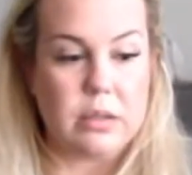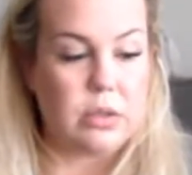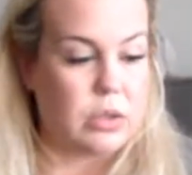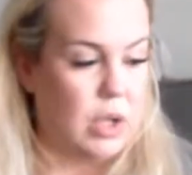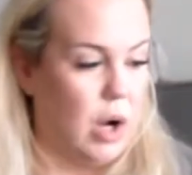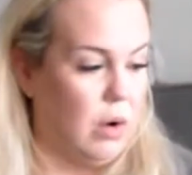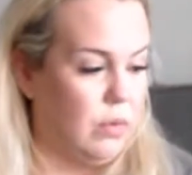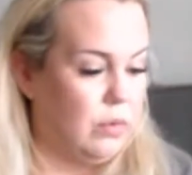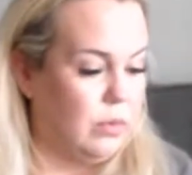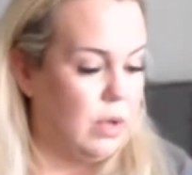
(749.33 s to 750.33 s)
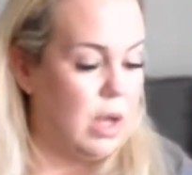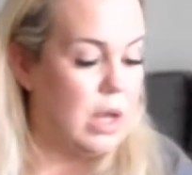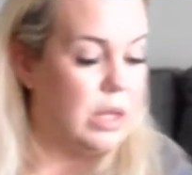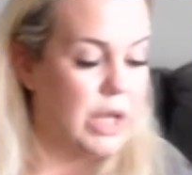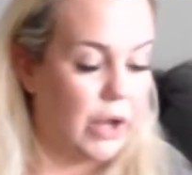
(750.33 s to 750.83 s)
So
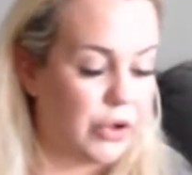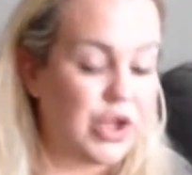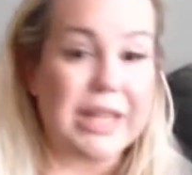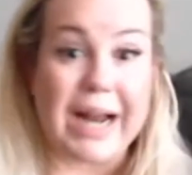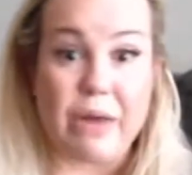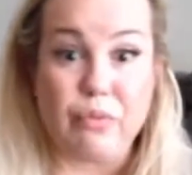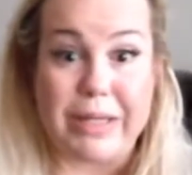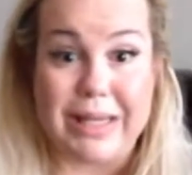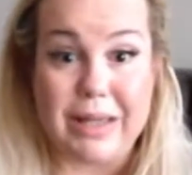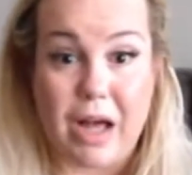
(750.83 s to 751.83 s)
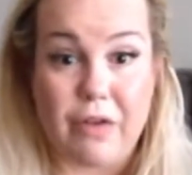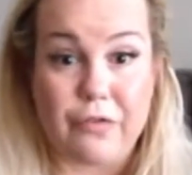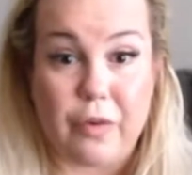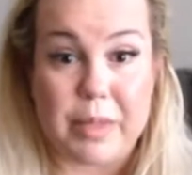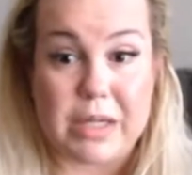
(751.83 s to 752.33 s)
the other thing that I really
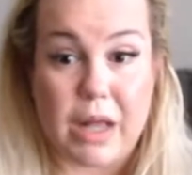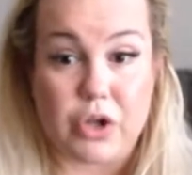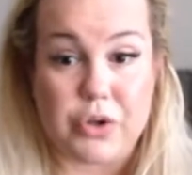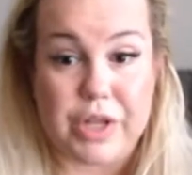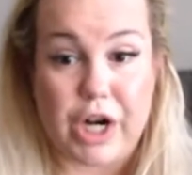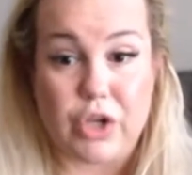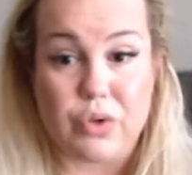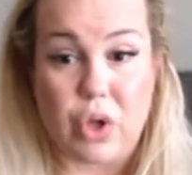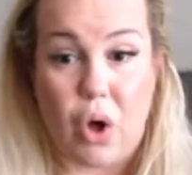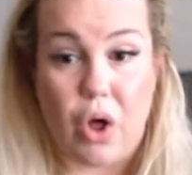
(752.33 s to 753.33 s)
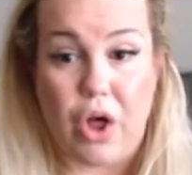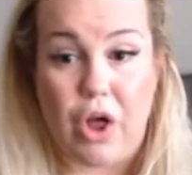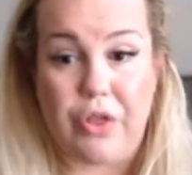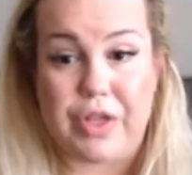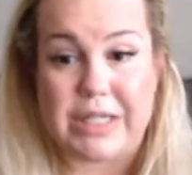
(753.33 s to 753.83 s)
love from the Dollar Tree that I use
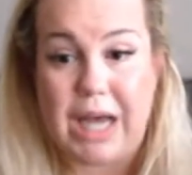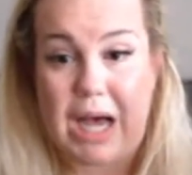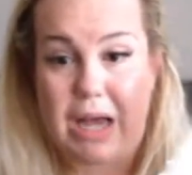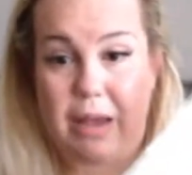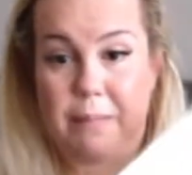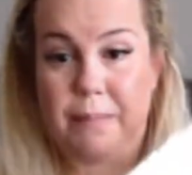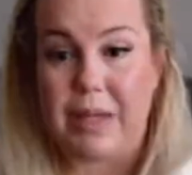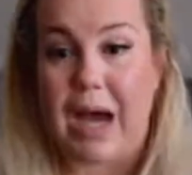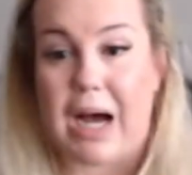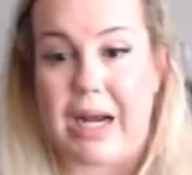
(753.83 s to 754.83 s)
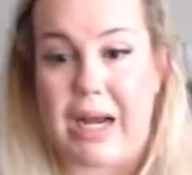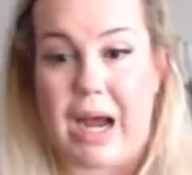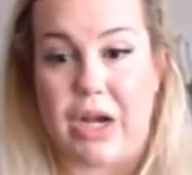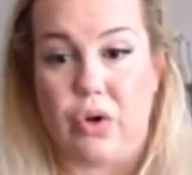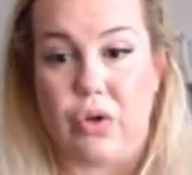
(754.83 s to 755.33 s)
all the time, Connie,
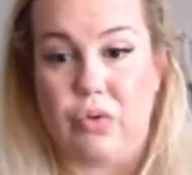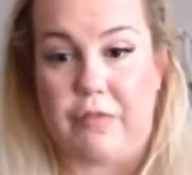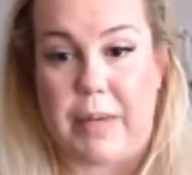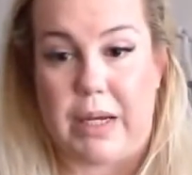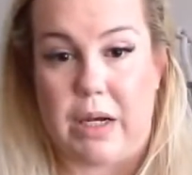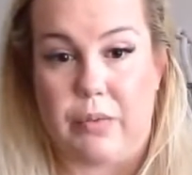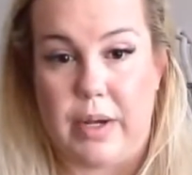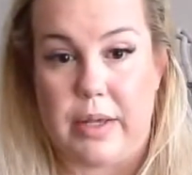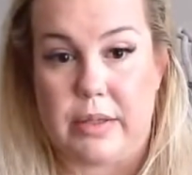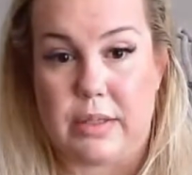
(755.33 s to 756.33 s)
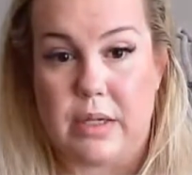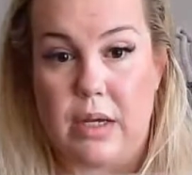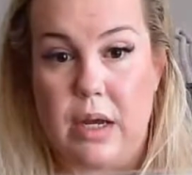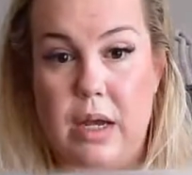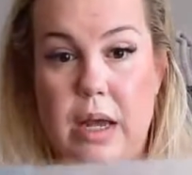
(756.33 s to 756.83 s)
I know you love making wreaths,
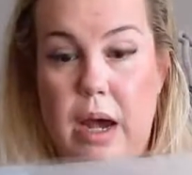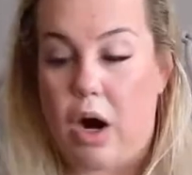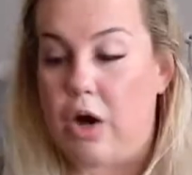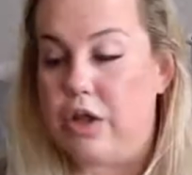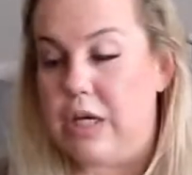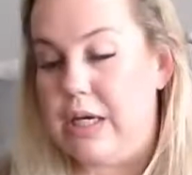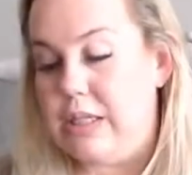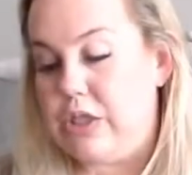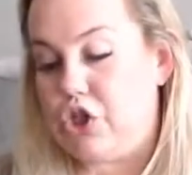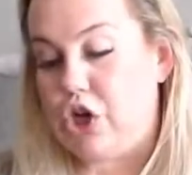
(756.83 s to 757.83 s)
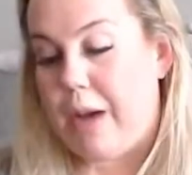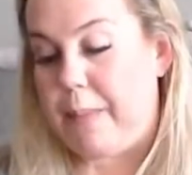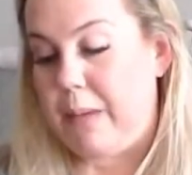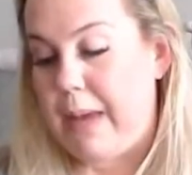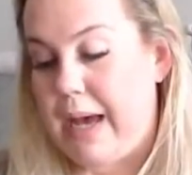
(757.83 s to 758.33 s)
are these
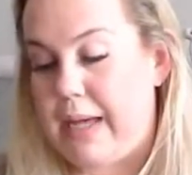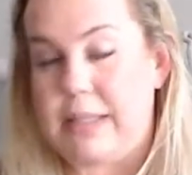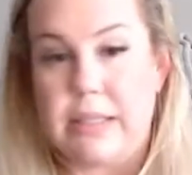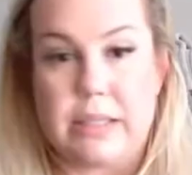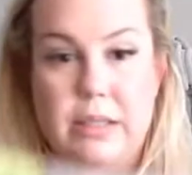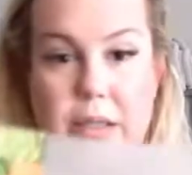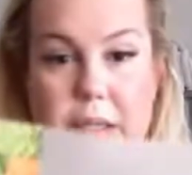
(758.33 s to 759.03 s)
chopping mats.